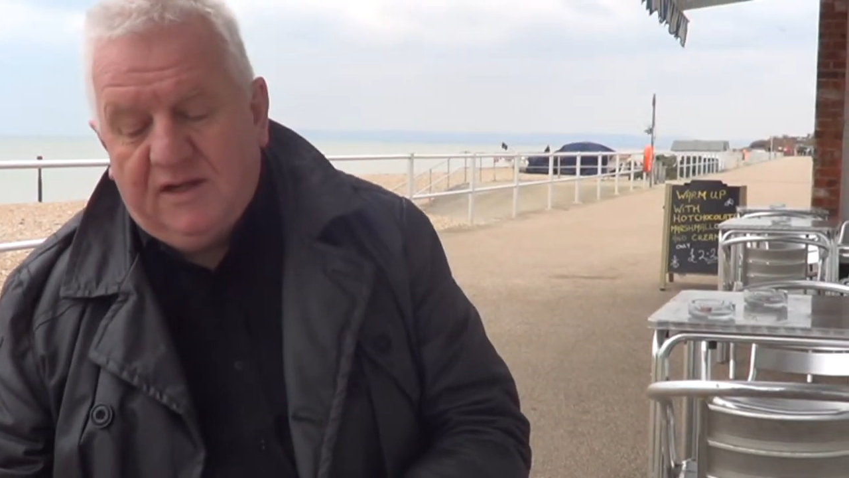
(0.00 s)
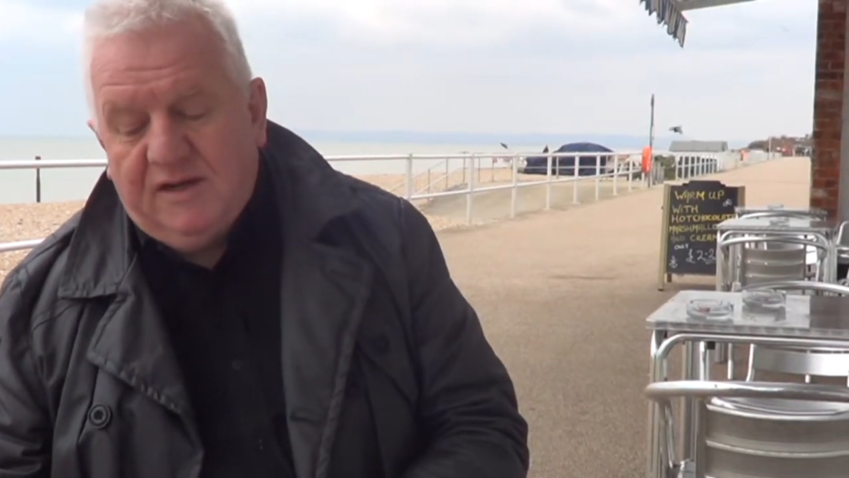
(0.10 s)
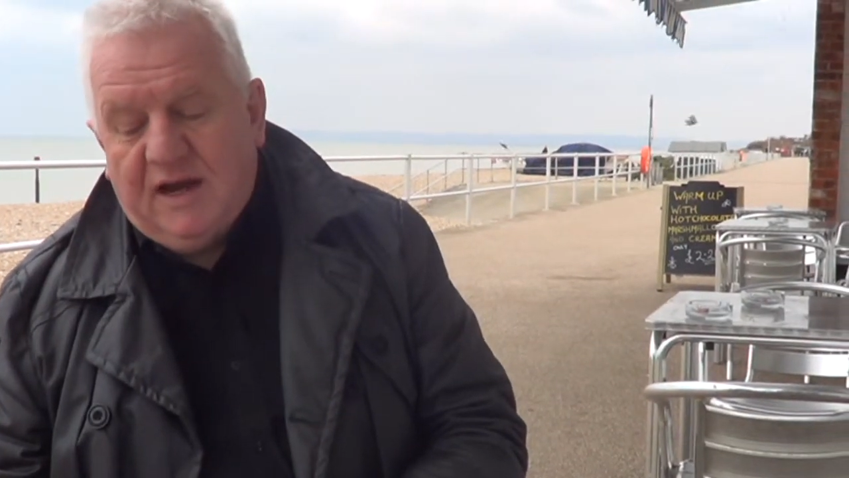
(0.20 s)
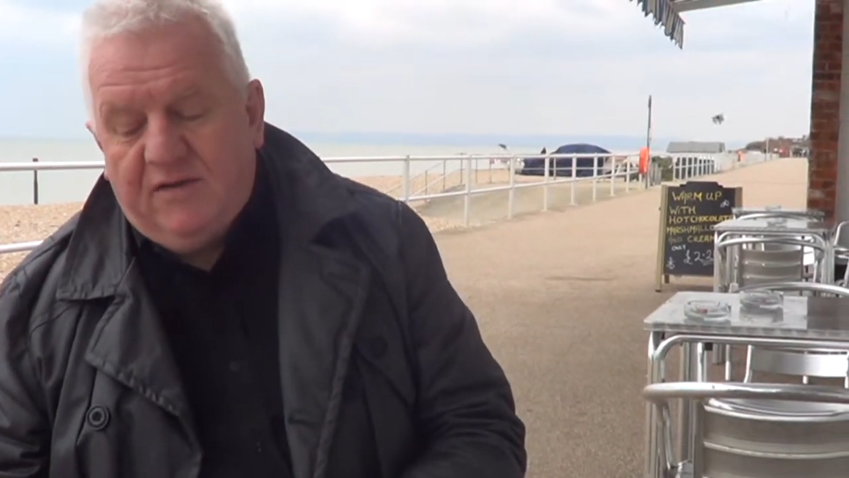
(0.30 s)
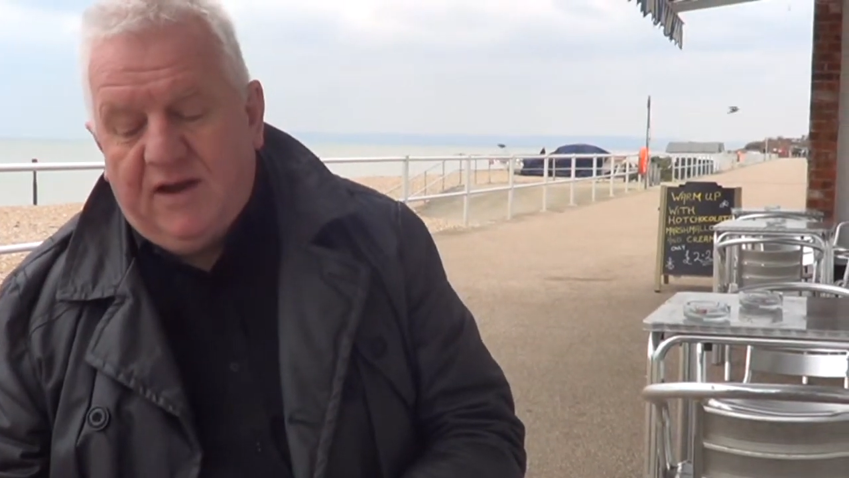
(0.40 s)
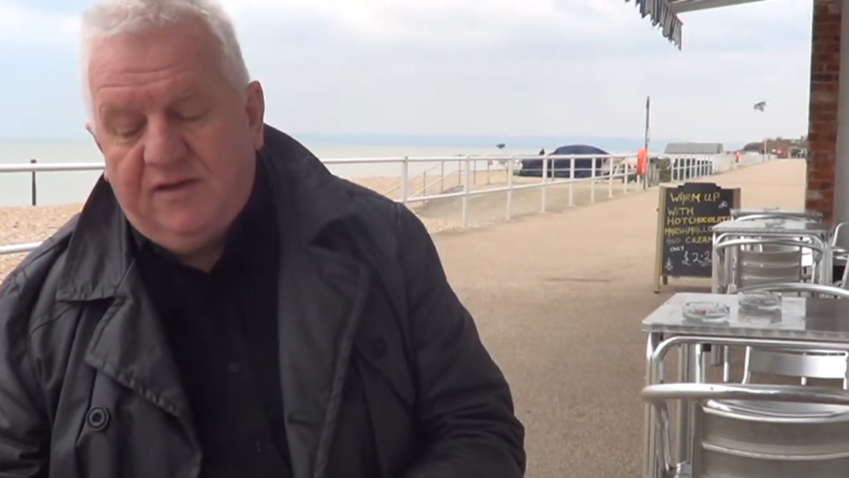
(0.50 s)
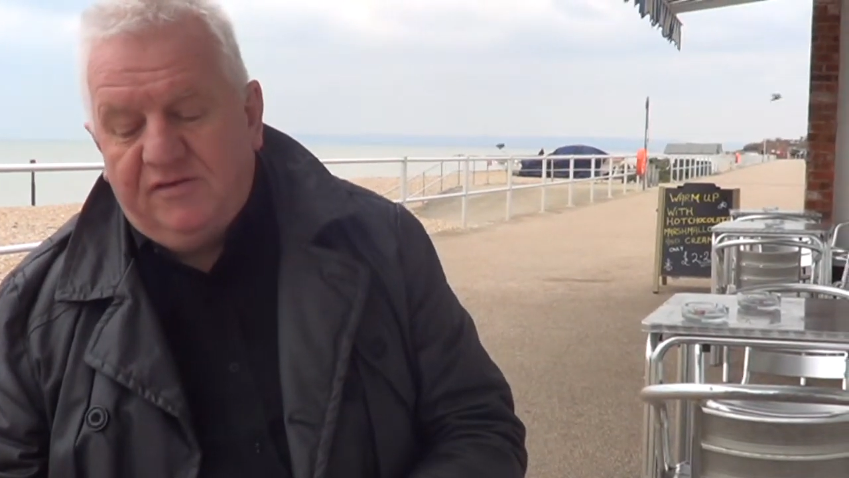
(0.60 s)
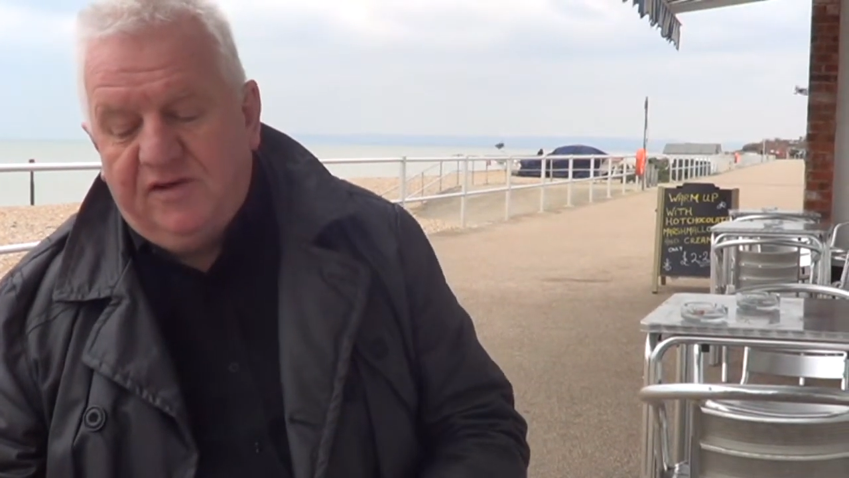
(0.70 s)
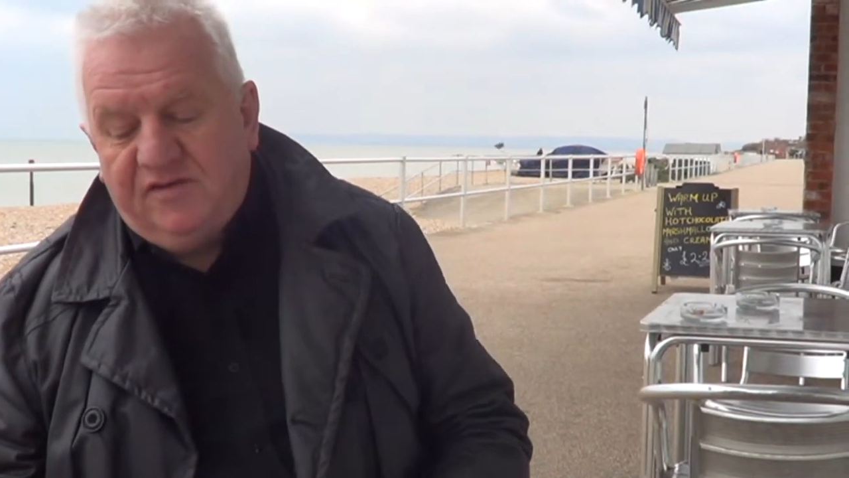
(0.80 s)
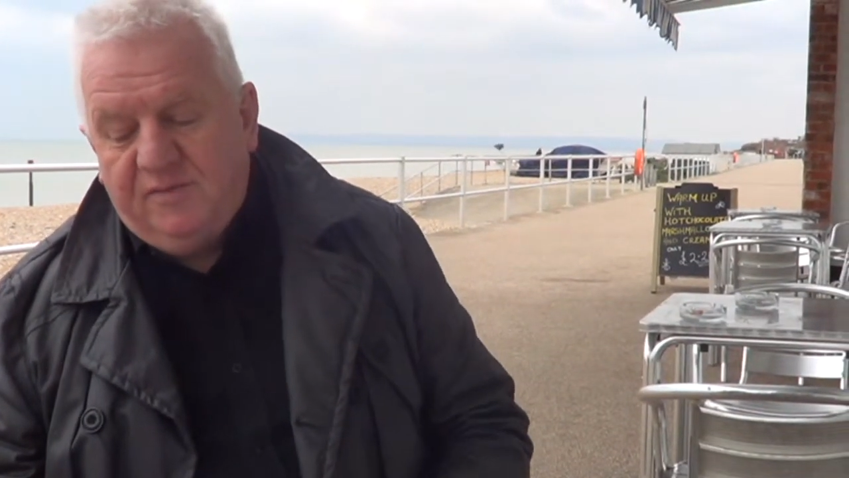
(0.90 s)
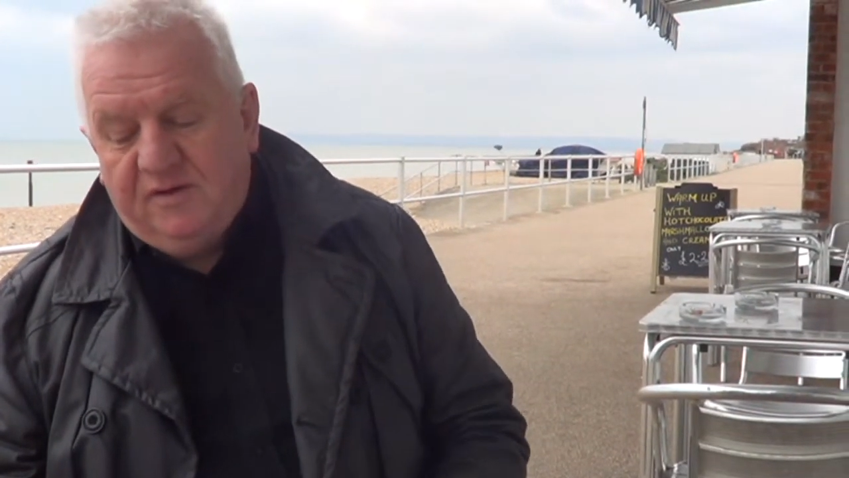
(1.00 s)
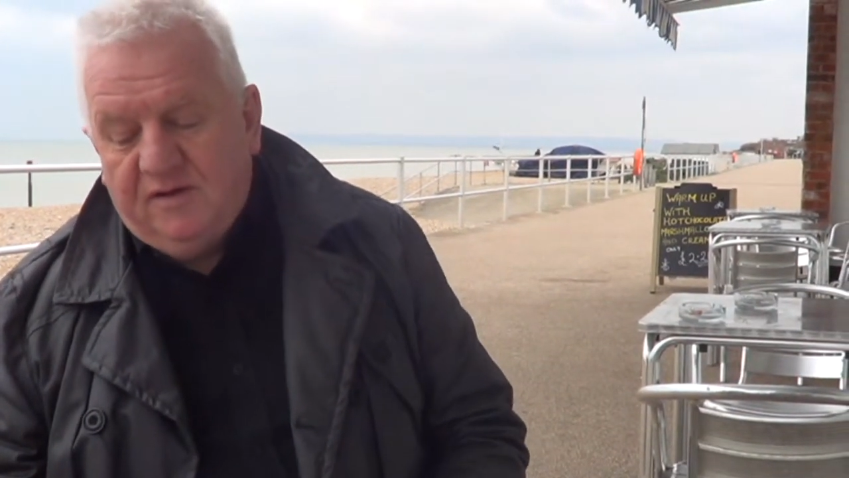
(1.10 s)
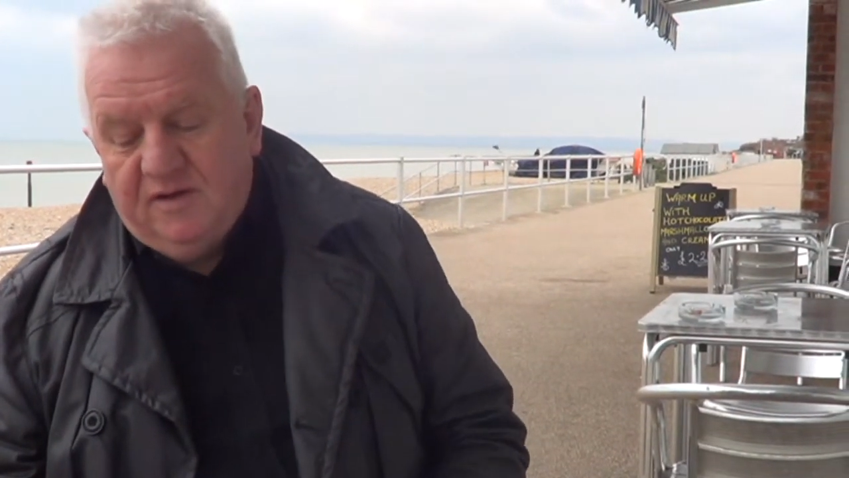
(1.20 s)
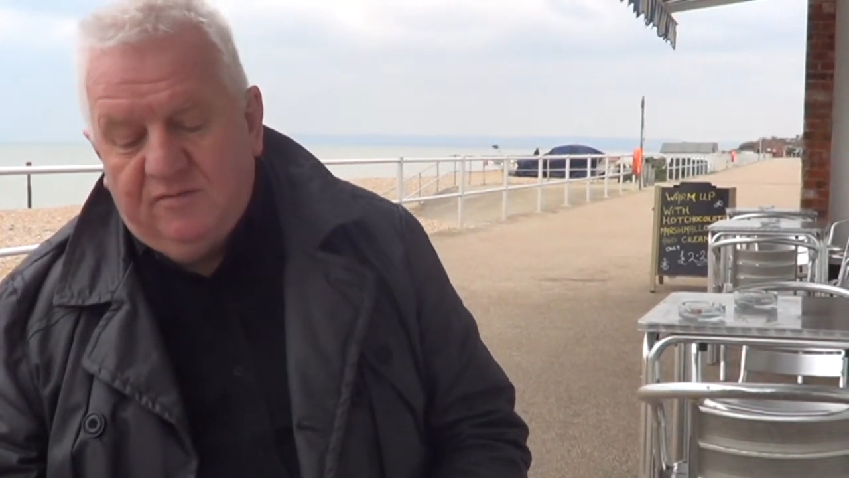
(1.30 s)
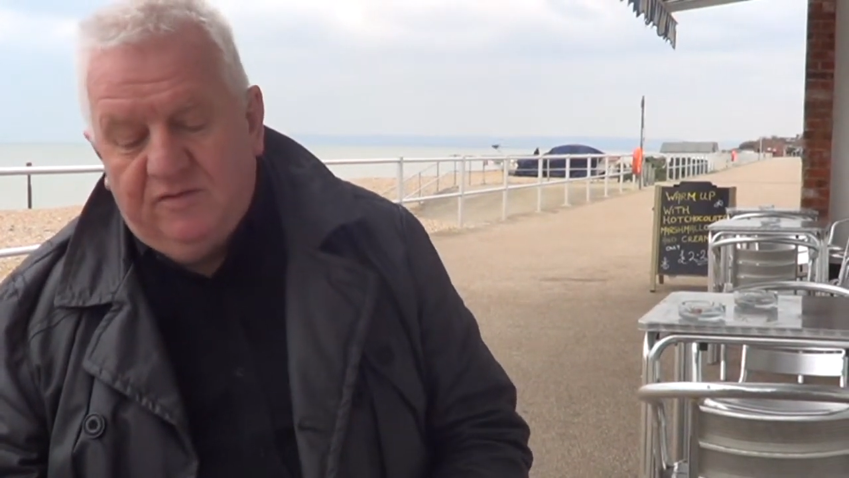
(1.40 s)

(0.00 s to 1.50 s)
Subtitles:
can carry out an assessment